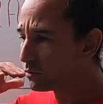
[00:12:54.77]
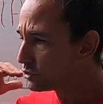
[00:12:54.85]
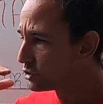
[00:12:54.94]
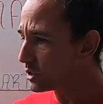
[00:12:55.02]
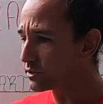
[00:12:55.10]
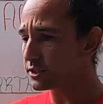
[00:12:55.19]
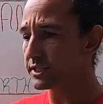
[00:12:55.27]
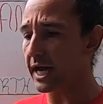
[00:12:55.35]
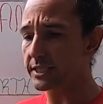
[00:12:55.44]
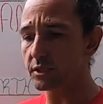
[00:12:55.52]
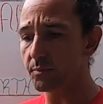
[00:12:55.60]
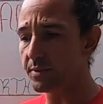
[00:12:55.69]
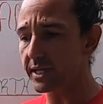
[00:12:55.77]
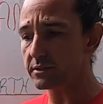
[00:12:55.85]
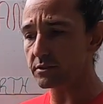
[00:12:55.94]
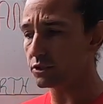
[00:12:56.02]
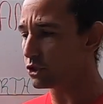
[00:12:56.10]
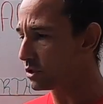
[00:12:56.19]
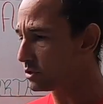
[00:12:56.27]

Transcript: just data bits, just